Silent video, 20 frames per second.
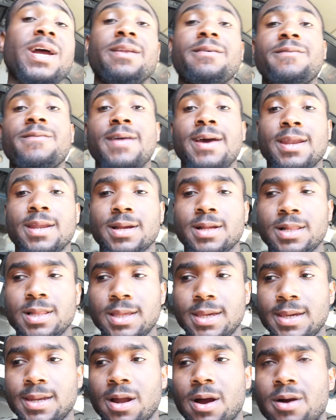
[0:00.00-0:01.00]
to find a
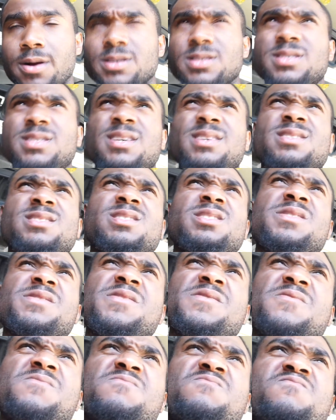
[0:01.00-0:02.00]
clean RSX shell.